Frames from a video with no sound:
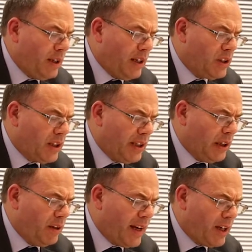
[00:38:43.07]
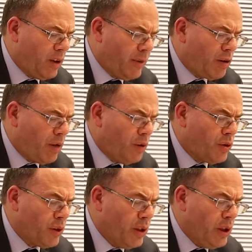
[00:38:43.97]
a cycle of economic
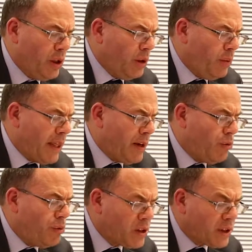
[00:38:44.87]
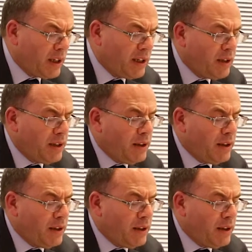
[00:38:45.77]
growth without risking